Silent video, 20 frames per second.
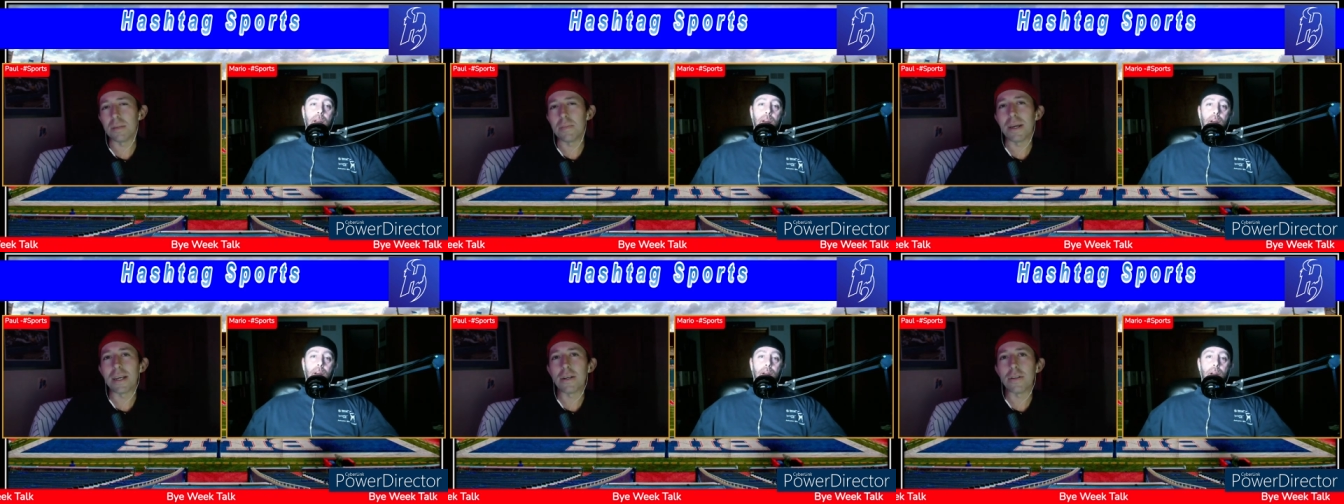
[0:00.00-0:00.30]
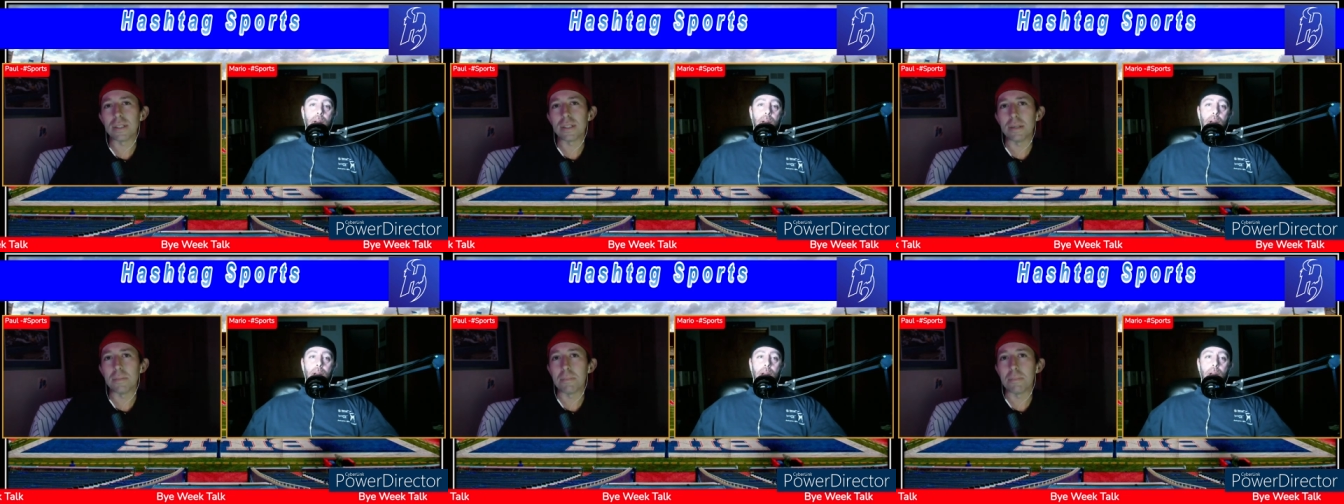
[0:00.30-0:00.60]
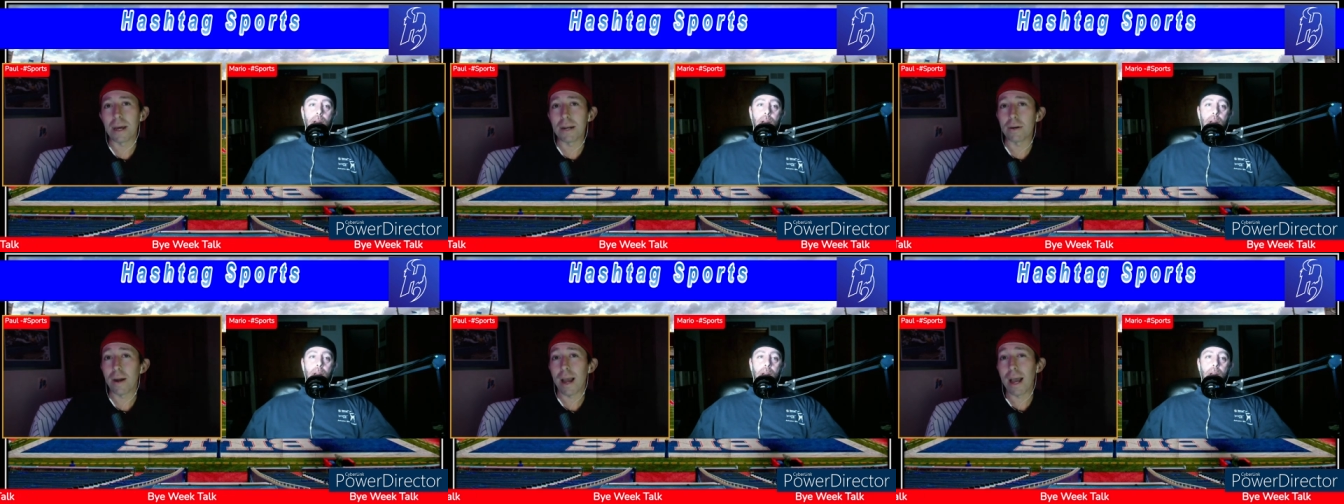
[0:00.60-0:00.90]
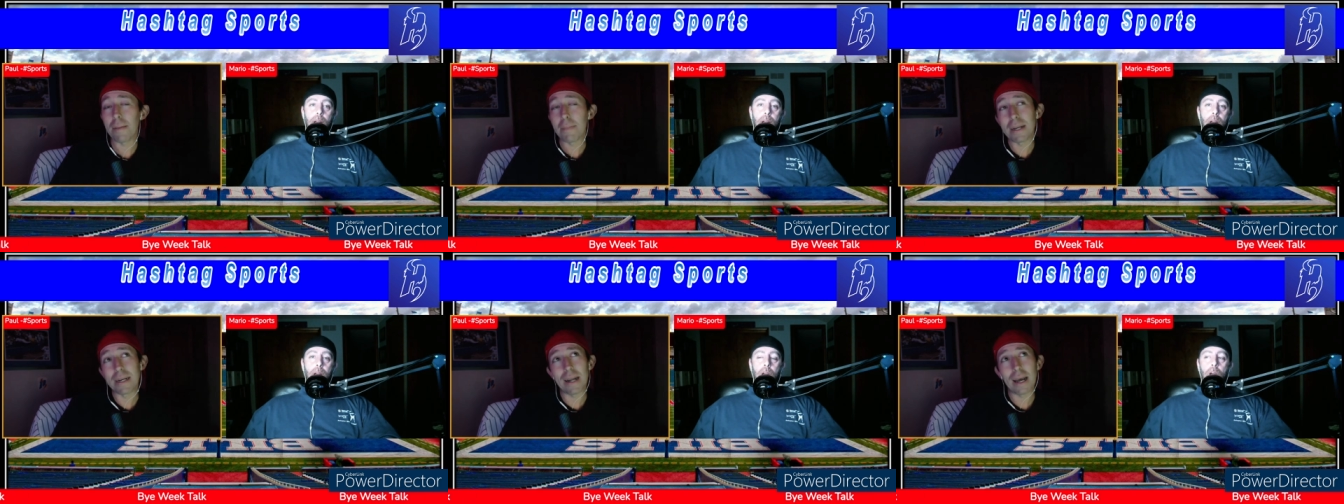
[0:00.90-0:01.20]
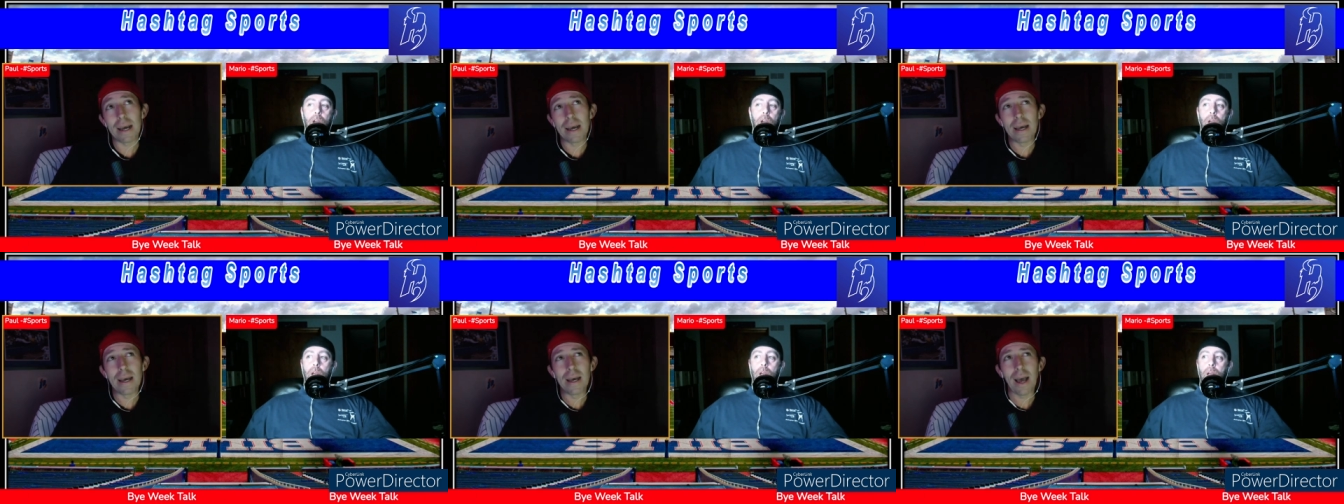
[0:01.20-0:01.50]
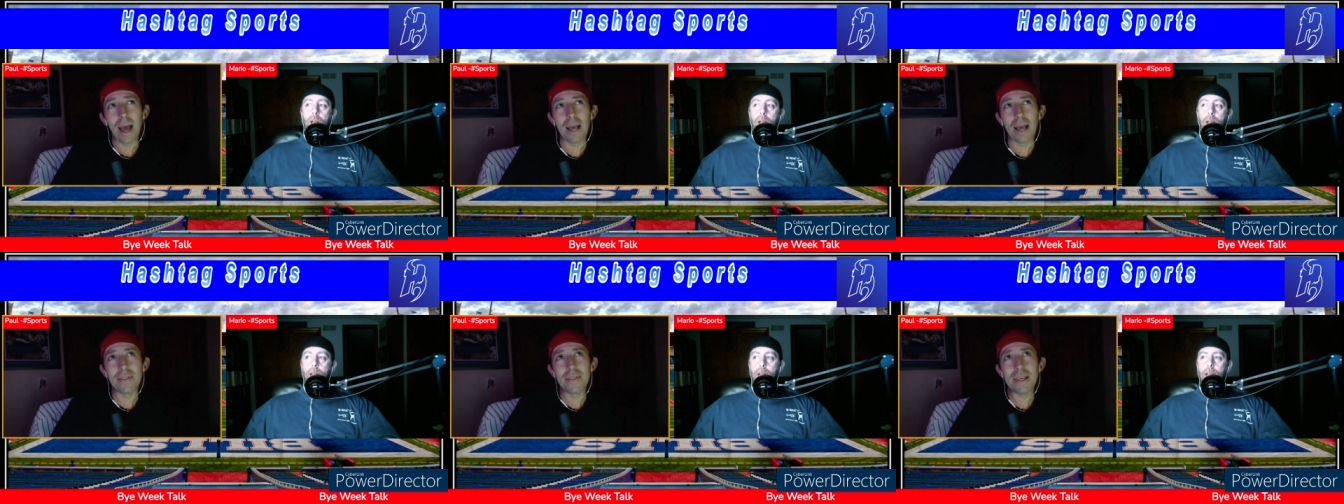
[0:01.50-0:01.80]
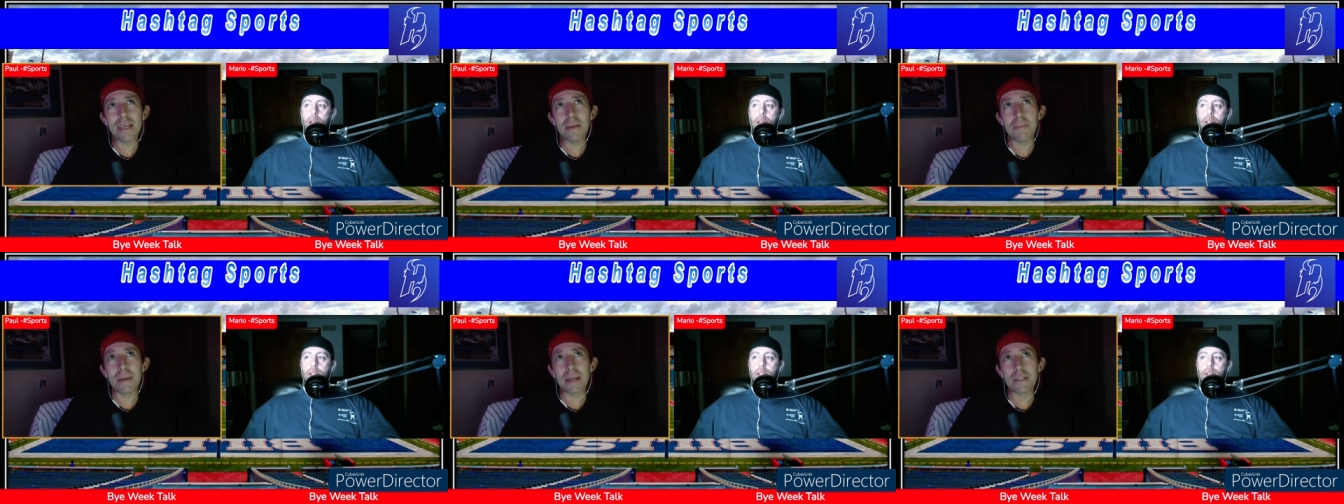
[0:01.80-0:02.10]
make your team better. I mean, I
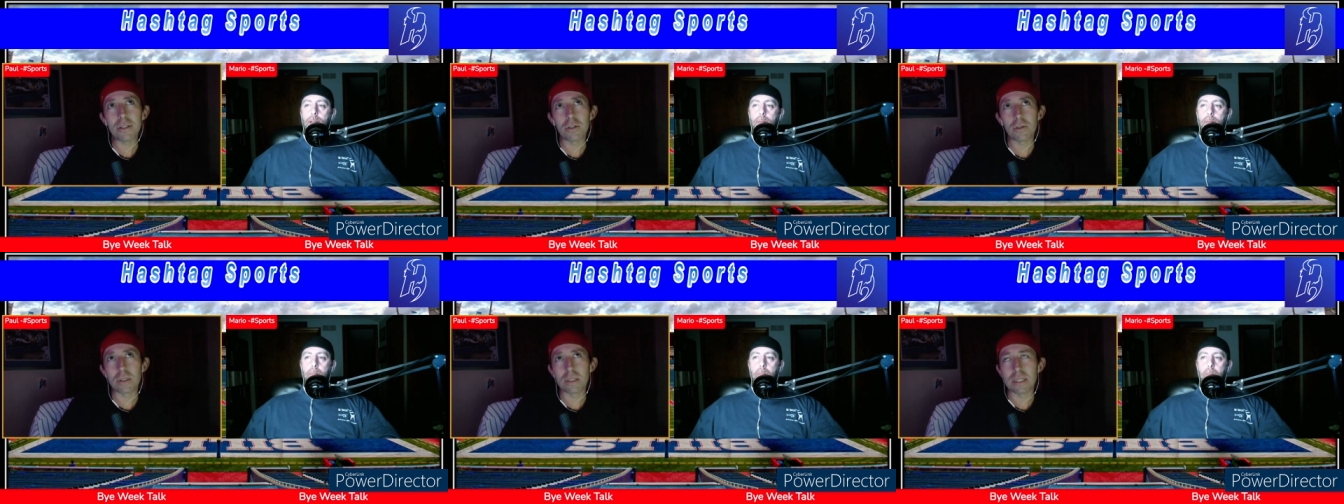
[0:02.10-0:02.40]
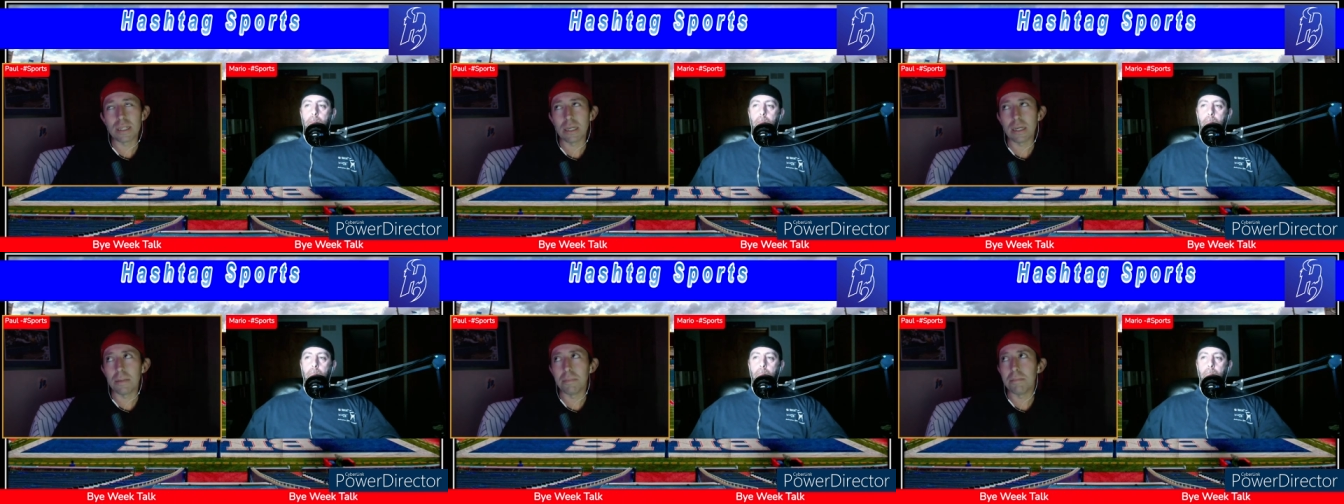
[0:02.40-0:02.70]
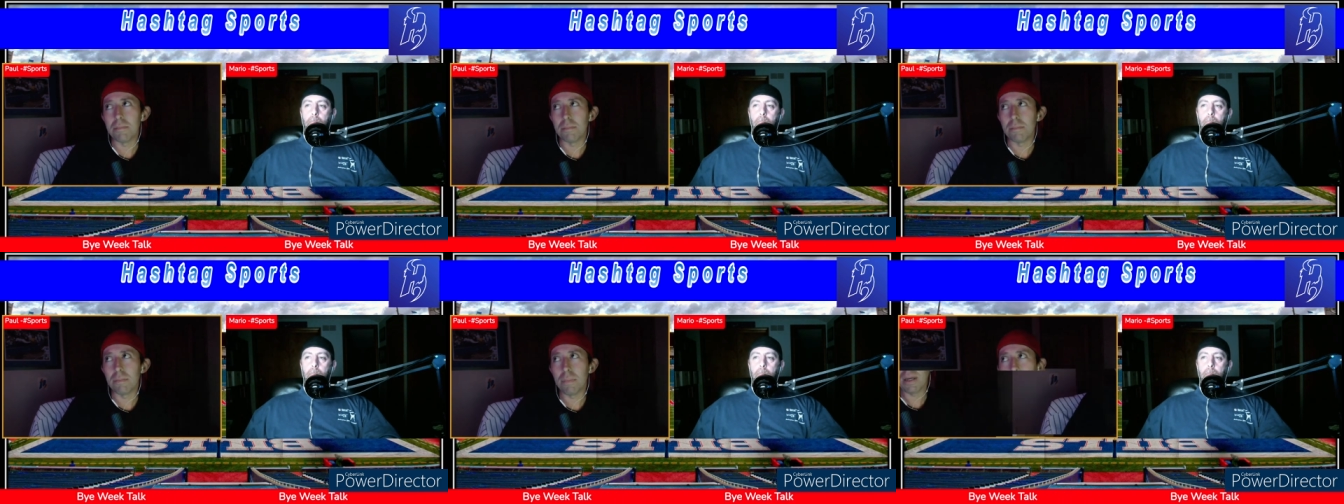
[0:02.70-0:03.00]
think he makes your team,